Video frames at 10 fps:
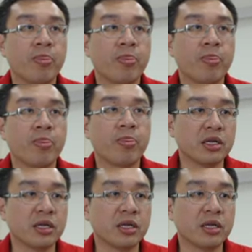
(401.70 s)
then
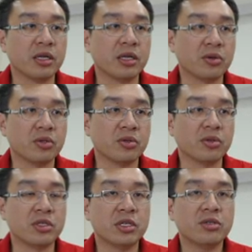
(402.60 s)
the knight goes to
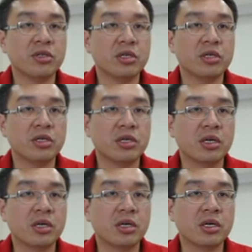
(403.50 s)
c3,
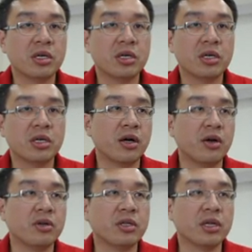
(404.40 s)
and now
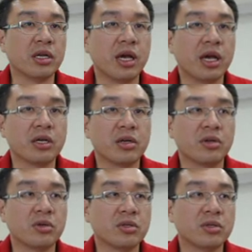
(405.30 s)
the knight
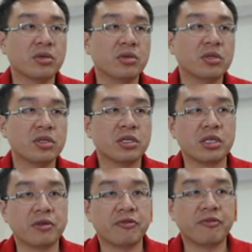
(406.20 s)
goes to
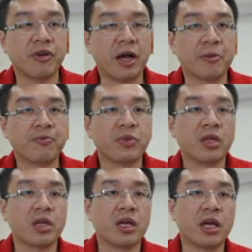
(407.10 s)
c5.
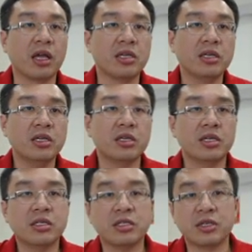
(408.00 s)
And here,
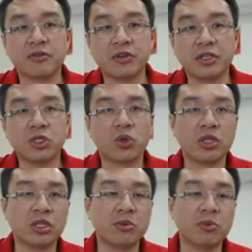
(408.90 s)
this is the first
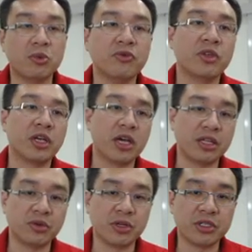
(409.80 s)
20 move, and
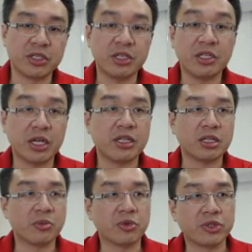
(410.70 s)
you can see that the
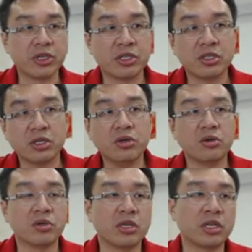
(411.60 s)
position is still
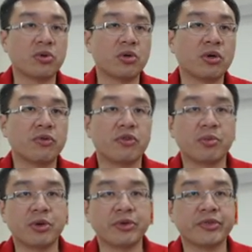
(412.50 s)
equal for
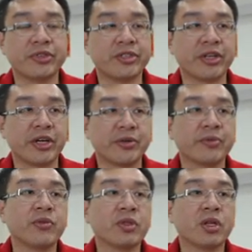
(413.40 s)
both sides.
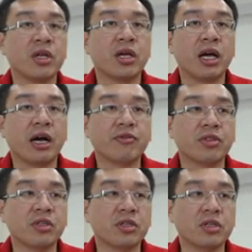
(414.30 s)

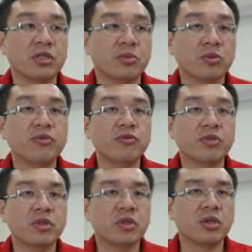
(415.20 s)
After this move,
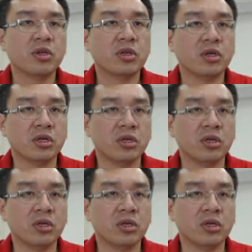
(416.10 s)
the